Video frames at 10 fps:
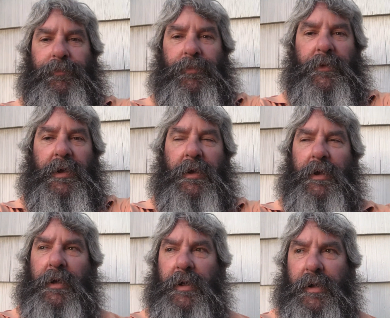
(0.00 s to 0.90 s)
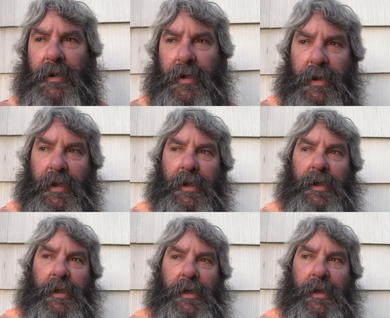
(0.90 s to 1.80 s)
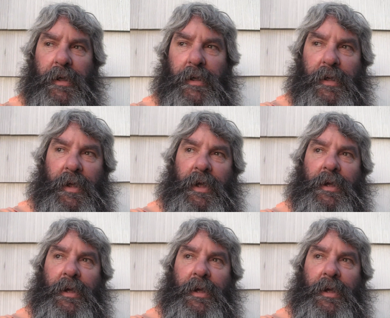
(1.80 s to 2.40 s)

Nobody speaks.